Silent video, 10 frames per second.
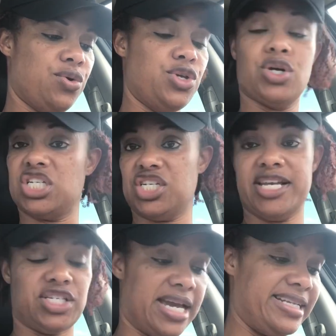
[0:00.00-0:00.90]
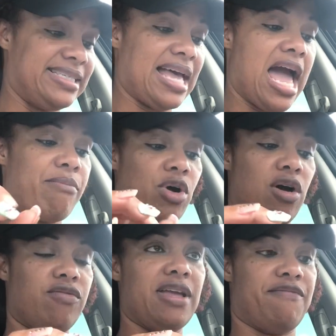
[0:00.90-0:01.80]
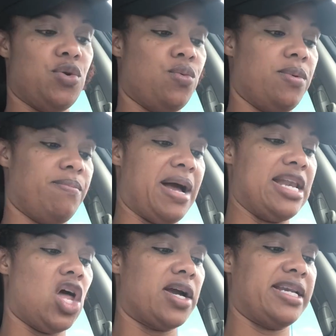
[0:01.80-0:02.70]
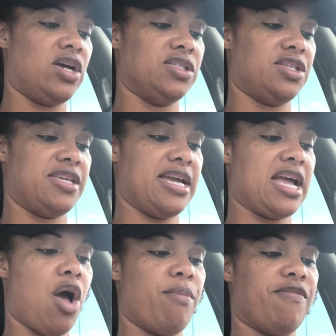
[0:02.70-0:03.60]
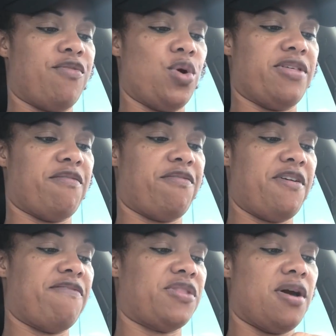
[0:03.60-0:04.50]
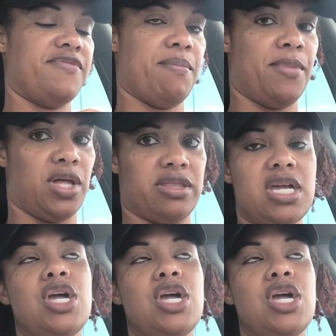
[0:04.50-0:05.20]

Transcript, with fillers: You could change any time of if you by logging onto the account before the 5th of the month.